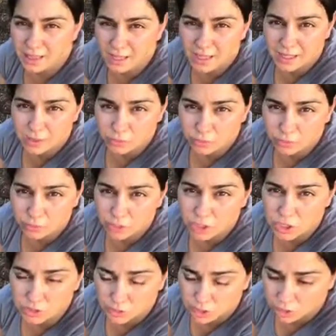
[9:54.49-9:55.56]
like a
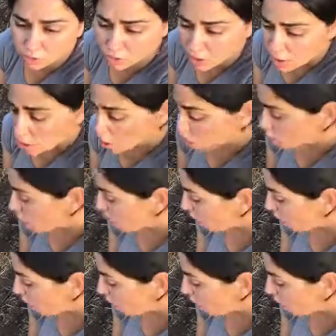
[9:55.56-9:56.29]
refrigerator. So